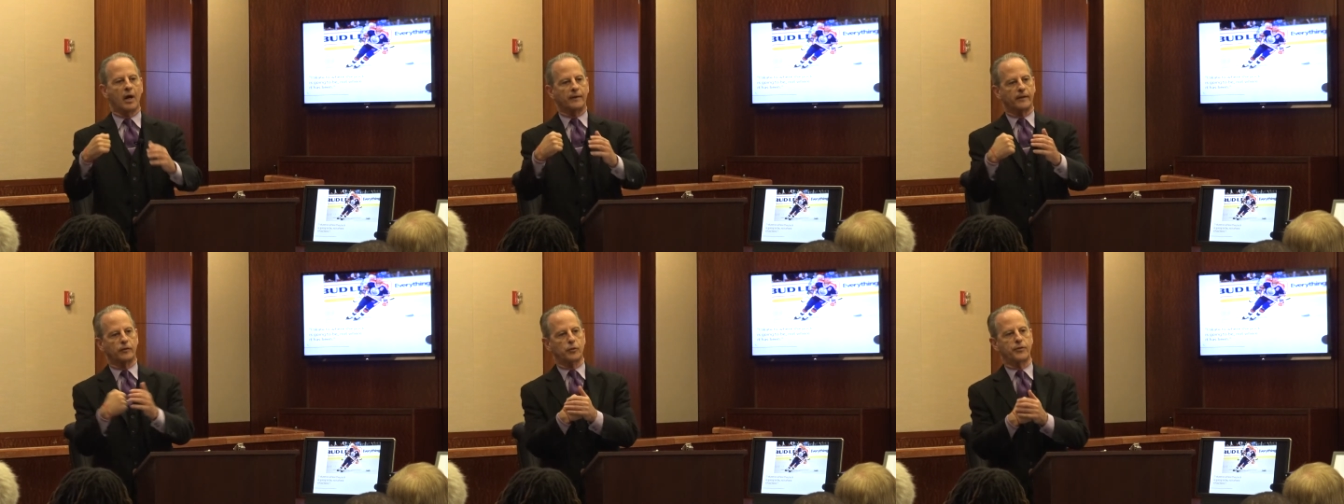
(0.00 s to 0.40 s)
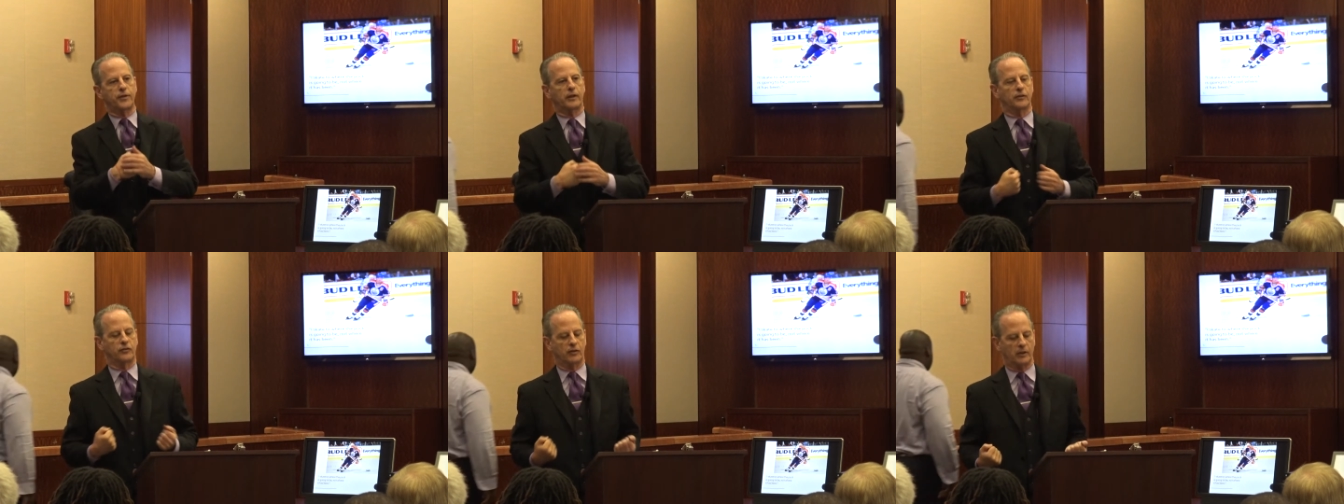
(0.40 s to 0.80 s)
that you
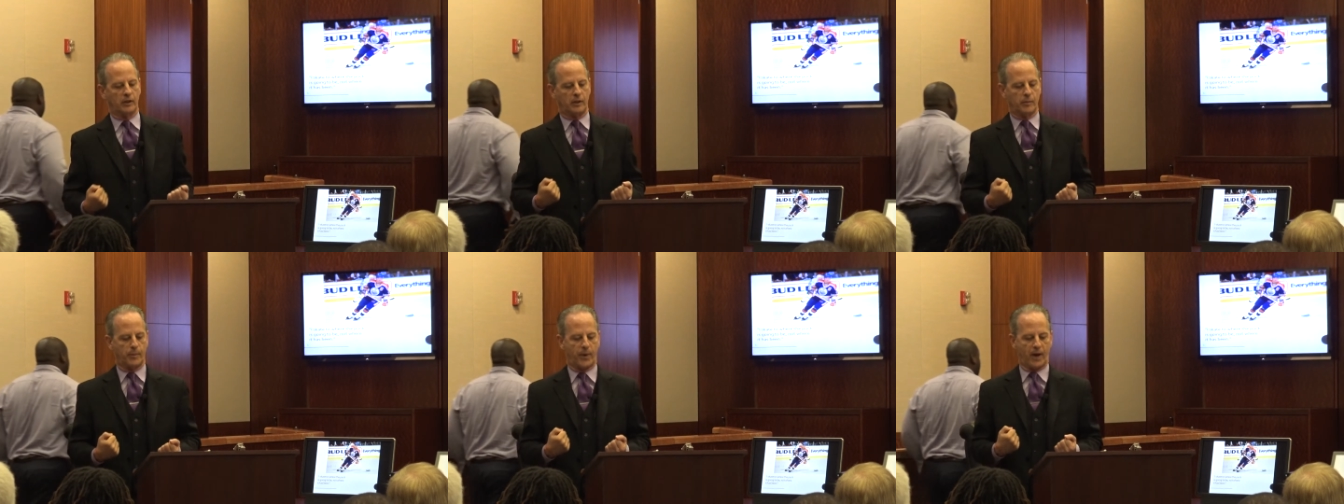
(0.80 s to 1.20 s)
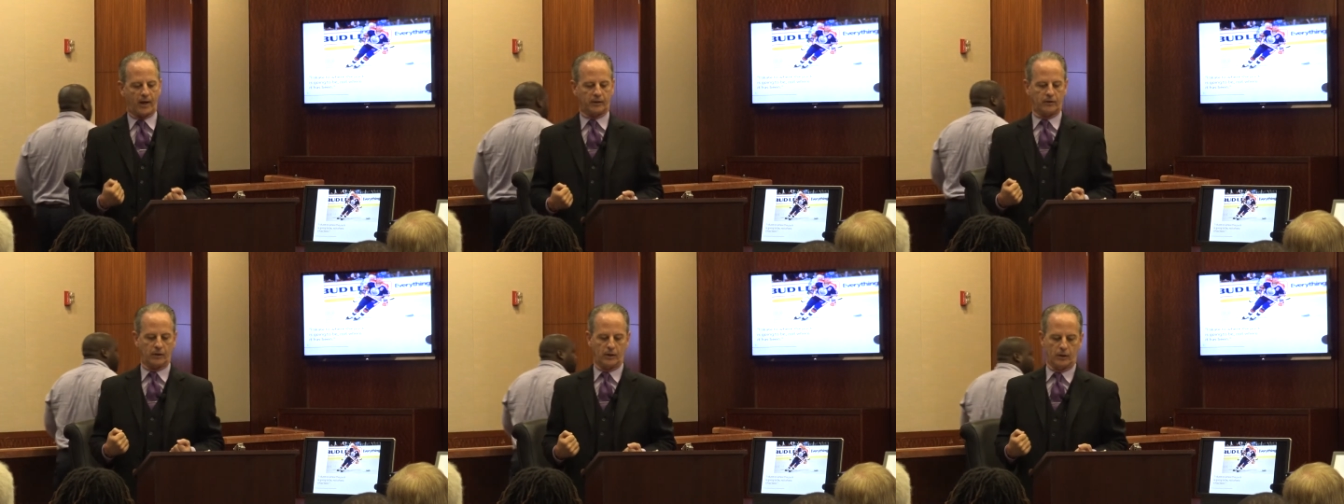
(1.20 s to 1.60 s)
think is going to
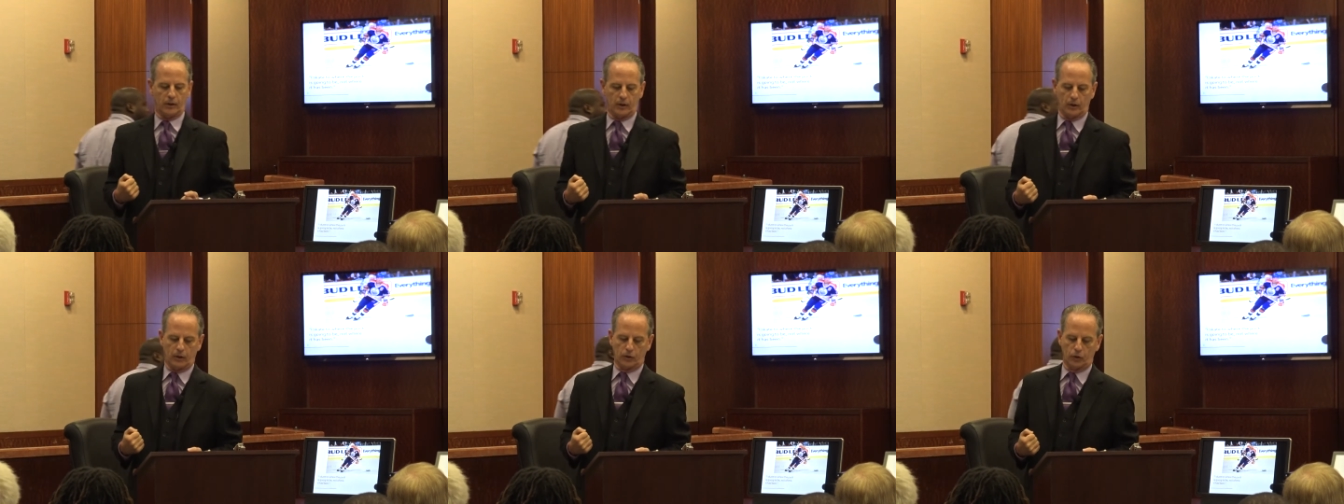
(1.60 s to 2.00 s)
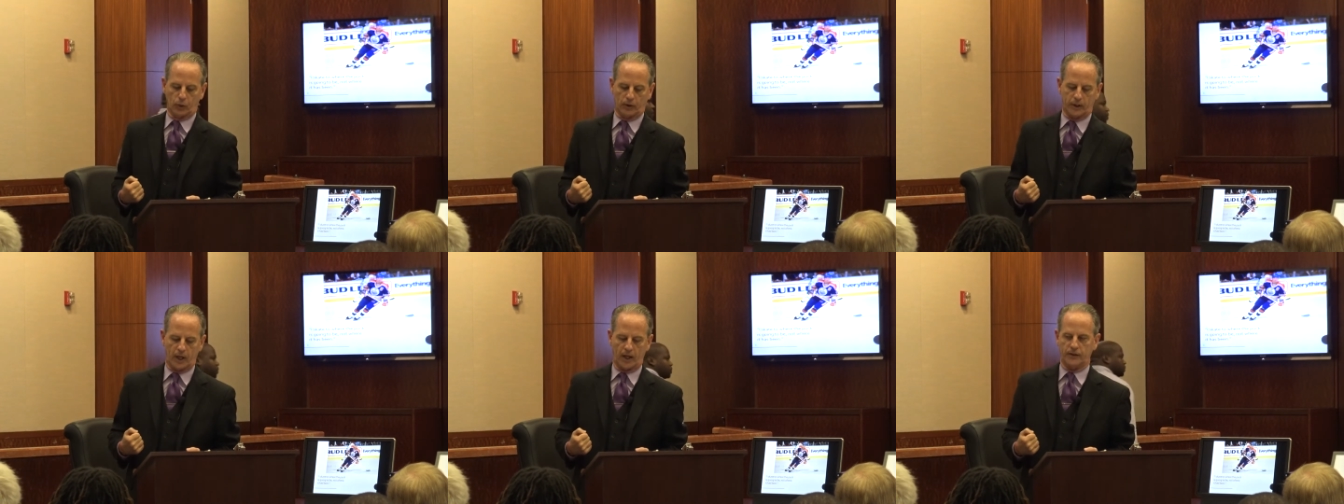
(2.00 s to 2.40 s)
impact
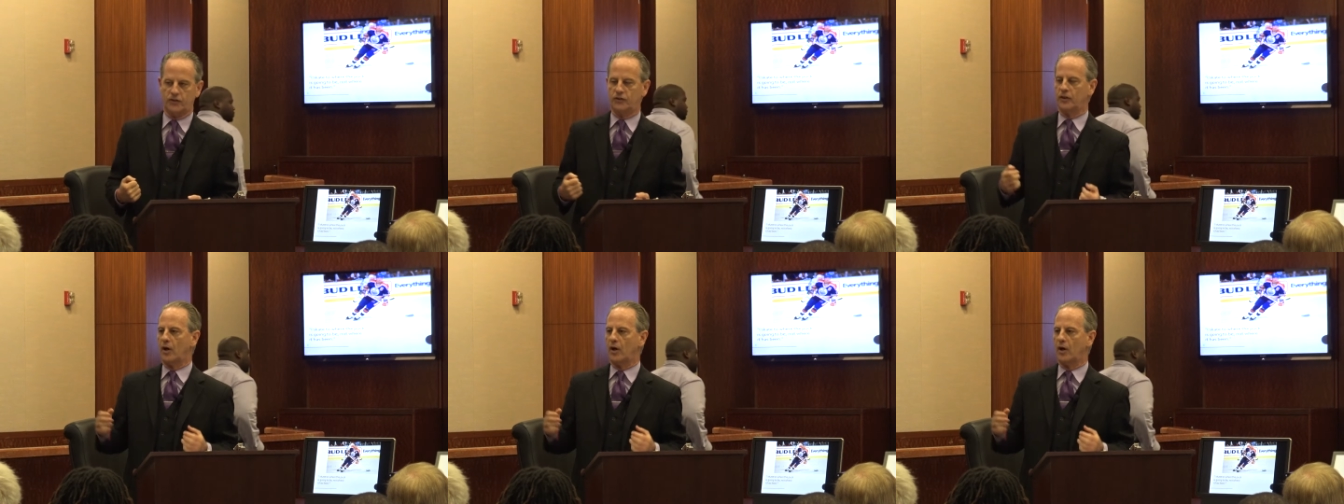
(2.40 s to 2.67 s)
your case.